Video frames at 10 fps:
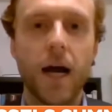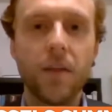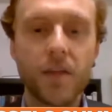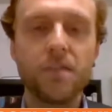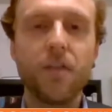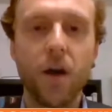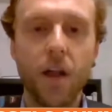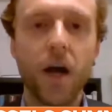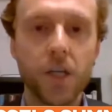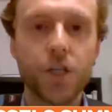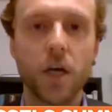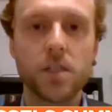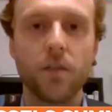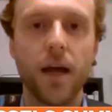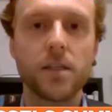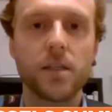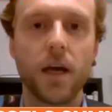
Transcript: think there's a very high chance of that.